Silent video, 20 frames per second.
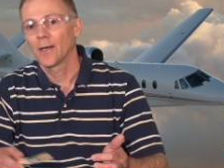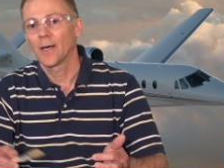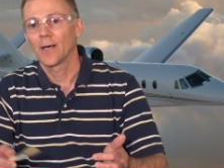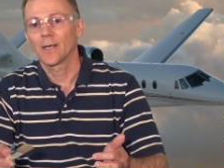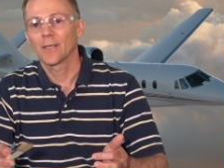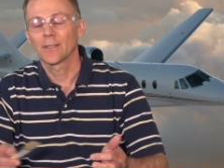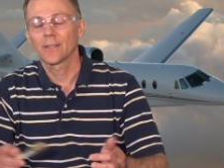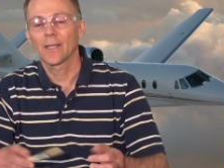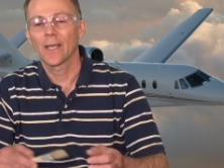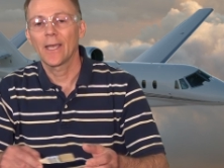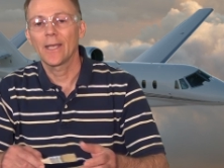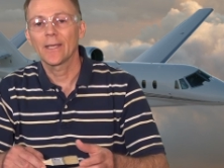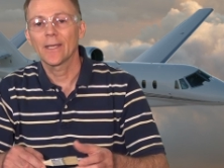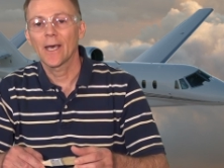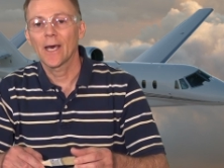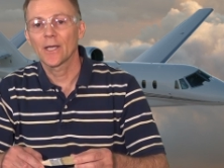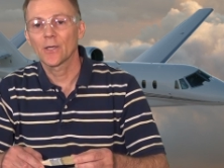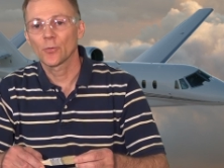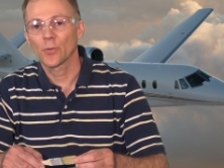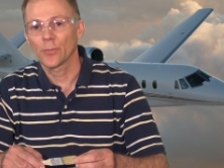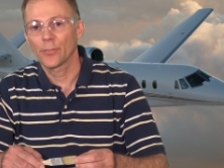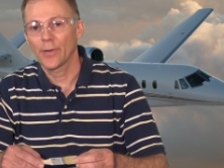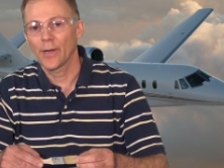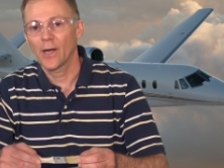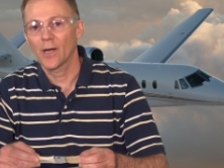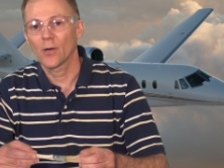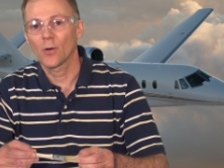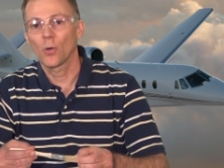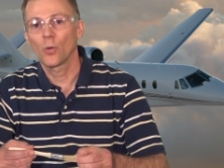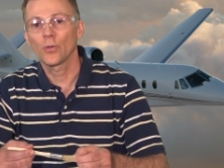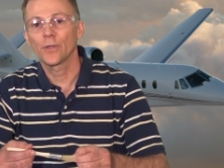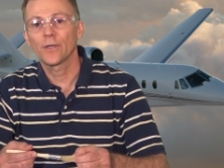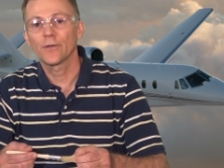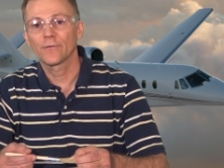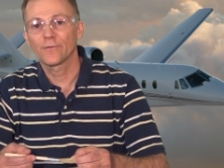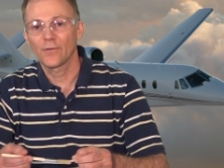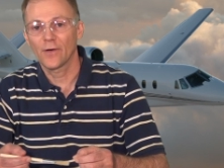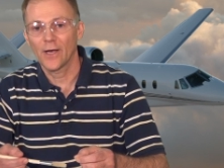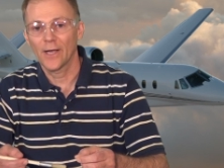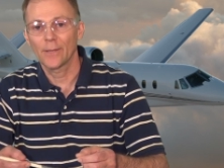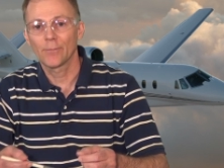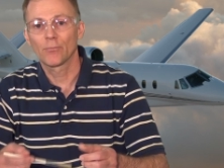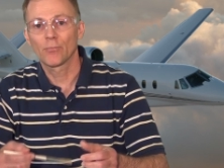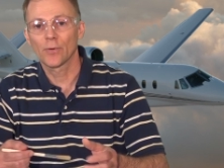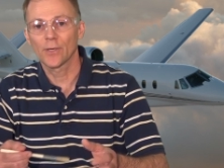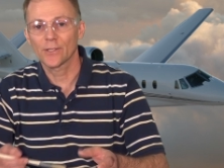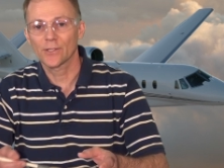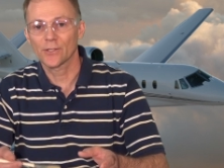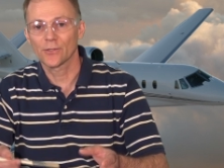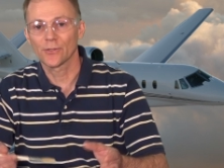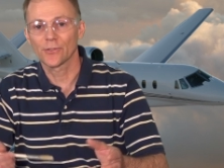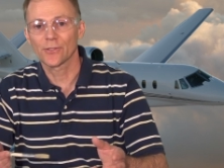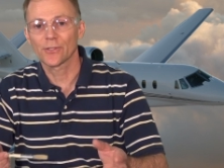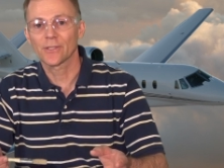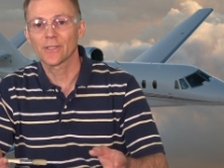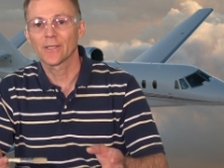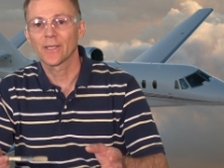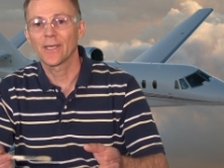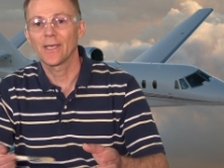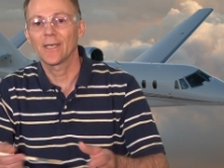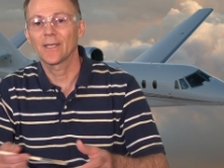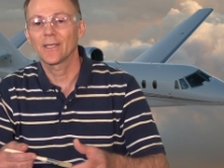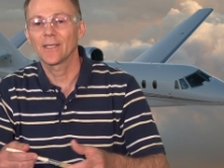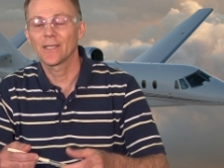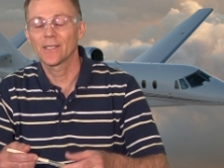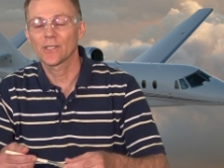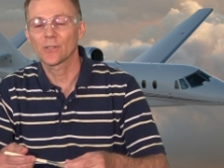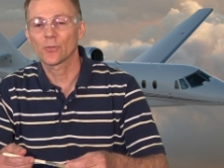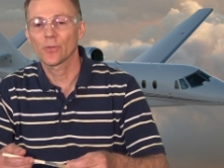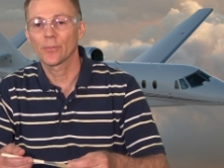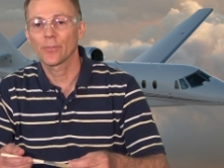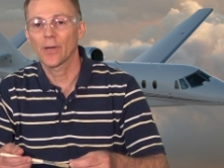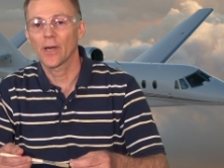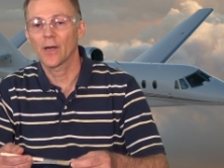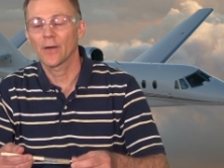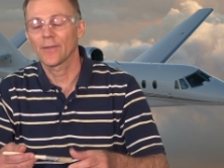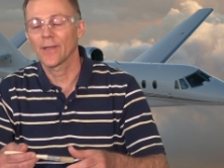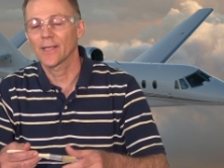uh, laying out a repair only to find bristles in his repair,